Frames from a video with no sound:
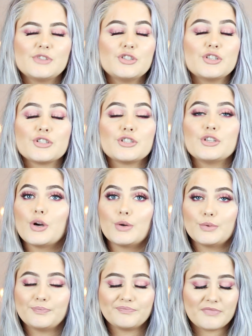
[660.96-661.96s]
Just
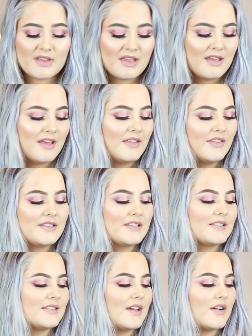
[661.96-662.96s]
no. This
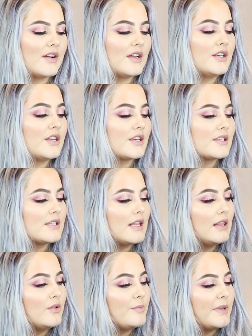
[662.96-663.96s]
is their NYX
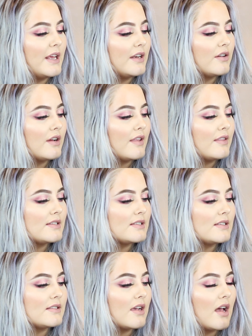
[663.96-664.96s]
Illuminator, and
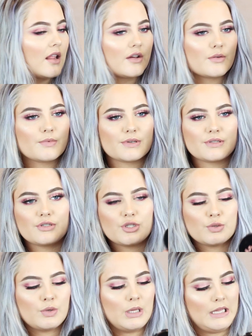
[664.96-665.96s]
this is the color
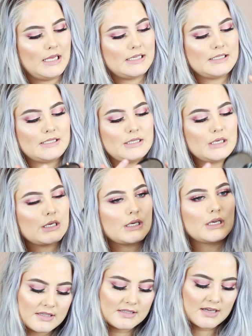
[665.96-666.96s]

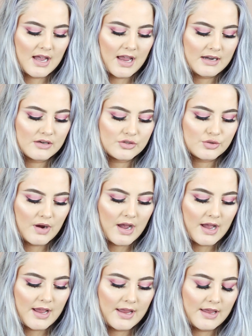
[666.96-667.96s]
Ritualistic. It's kind of
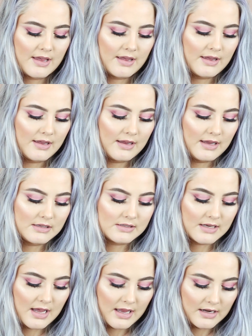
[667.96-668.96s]
dry.
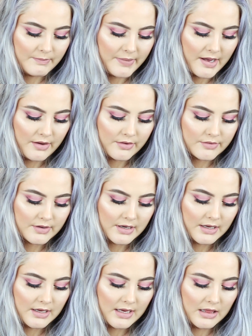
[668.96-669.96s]
It's kind of
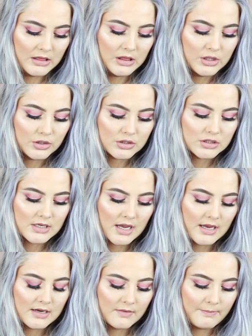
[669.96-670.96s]
powdery. It looks
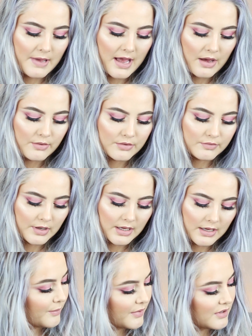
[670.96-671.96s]
kind of
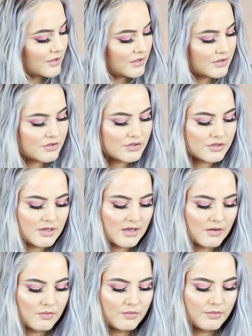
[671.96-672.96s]
powdery, but it is just
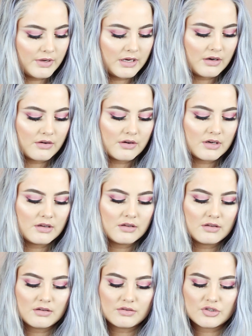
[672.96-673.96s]
like a weird
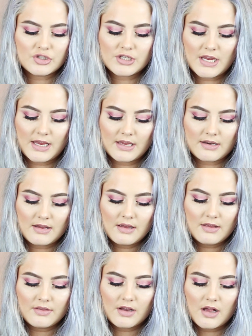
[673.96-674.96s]
shade.
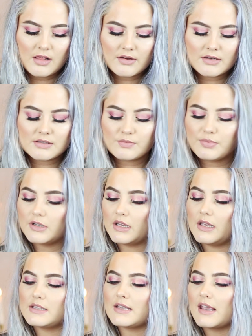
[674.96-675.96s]
The color is
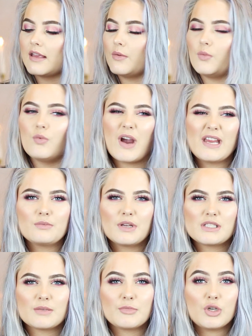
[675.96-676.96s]
pretty, it's like a white
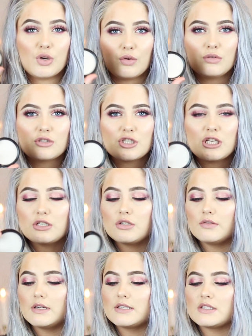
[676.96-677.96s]
with some gold sheen
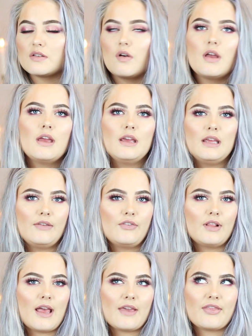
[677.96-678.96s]
to it. So if
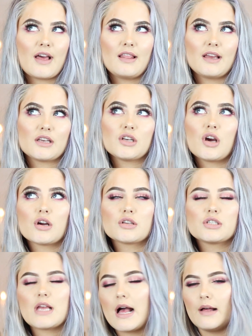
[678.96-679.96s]
you like that like
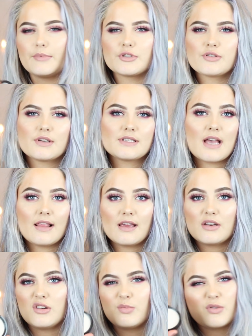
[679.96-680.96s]
NARS Albatross
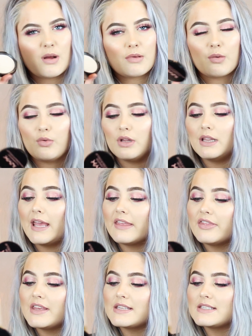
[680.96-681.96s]
highlighter, you probably will
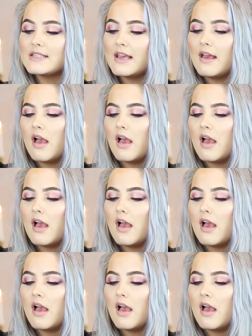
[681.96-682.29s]
like this.